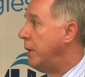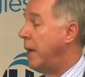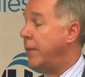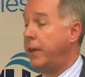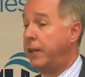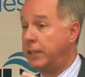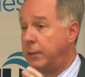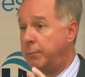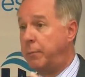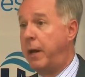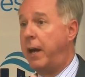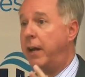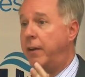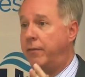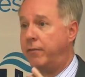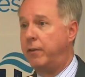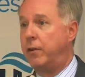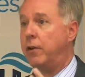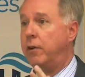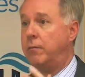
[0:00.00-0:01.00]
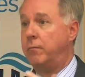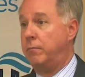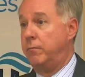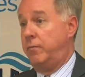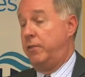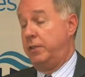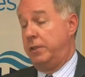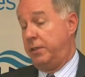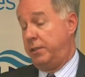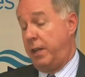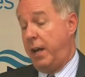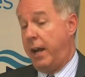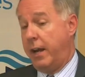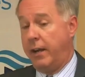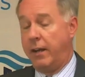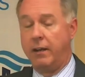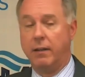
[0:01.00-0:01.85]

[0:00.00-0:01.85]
I think it's bad for society.